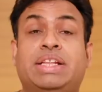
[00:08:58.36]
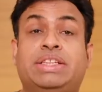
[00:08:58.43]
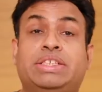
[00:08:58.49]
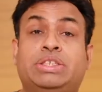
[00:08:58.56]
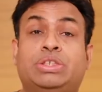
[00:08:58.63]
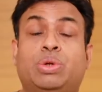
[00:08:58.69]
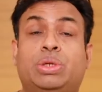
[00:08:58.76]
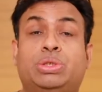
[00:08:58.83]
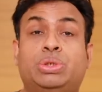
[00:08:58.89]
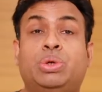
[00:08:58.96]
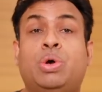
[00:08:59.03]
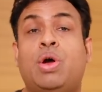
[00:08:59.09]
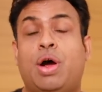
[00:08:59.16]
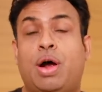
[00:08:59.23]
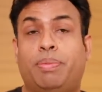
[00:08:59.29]
and this is also
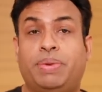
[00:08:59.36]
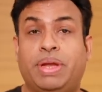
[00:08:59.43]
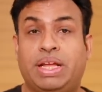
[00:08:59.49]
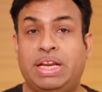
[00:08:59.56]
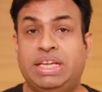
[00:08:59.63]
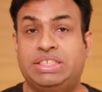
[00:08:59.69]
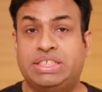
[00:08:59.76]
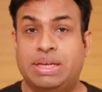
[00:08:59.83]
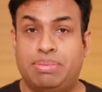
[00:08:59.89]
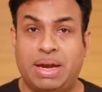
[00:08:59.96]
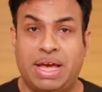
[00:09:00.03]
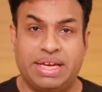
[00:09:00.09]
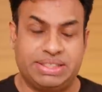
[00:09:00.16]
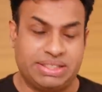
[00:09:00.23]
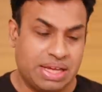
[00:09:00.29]
optically
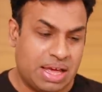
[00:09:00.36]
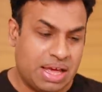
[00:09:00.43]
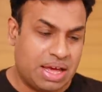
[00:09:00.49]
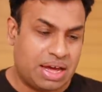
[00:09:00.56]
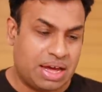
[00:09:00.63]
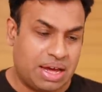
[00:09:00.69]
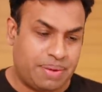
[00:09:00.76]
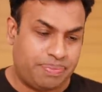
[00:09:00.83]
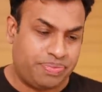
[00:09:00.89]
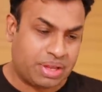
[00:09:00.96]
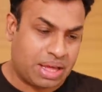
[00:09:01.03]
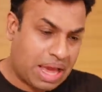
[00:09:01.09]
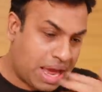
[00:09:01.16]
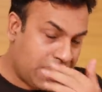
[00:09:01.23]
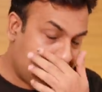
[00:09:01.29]
stabilized. Uh,
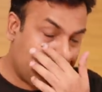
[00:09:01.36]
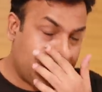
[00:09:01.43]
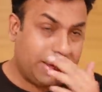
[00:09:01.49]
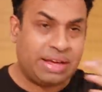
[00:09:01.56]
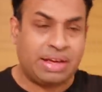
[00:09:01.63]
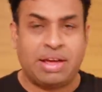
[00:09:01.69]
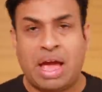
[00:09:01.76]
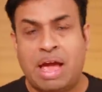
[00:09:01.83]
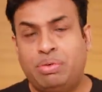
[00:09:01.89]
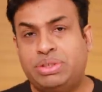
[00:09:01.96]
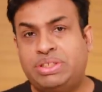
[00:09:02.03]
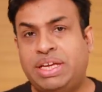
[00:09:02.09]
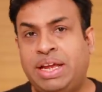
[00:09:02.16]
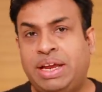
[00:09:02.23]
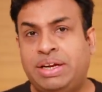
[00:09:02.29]
and uh, I
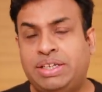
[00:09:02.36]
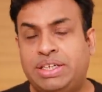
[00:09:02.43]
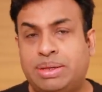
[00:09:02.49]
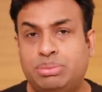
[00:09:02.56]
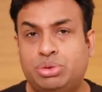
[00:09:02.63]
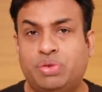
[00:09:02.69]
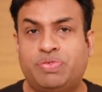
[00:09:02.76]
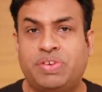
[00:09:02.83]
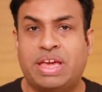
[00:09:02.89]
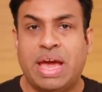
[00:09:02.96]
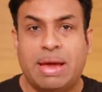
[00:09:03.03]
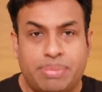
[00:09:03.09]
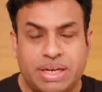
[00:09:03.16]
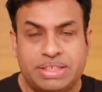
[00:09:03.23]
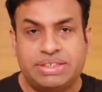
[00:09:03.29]
would say in terms of
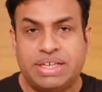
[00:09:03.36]
camera